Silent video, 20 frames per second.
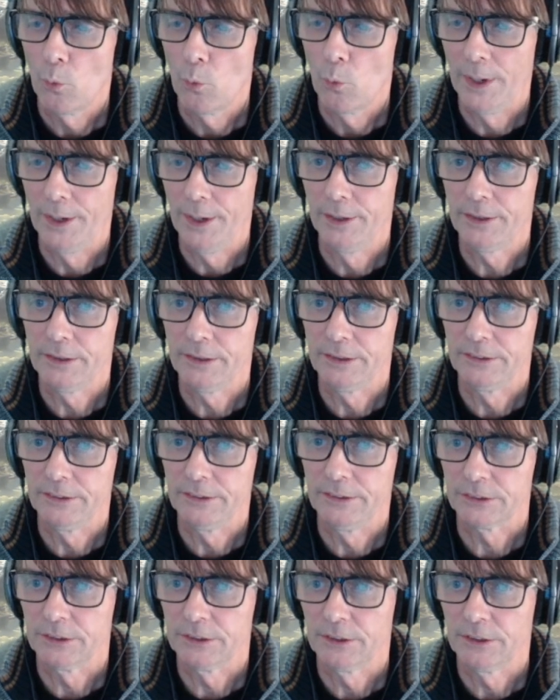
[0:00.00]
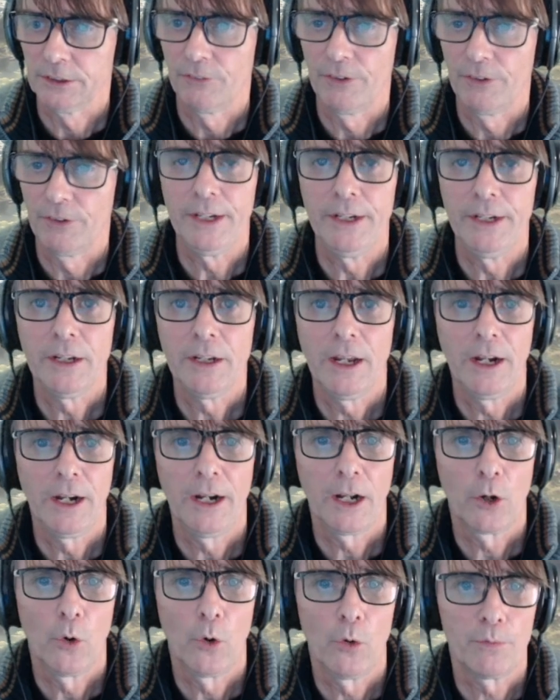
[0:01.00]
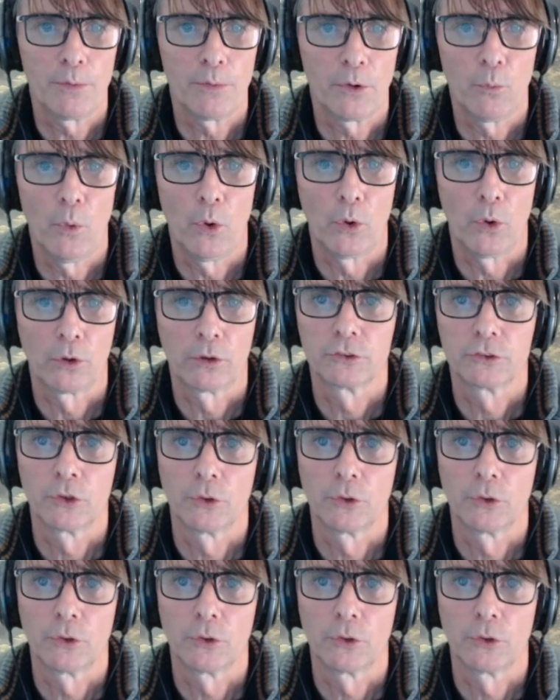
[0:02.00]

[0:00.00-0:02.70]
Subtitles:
when it is raining and I go for a walk.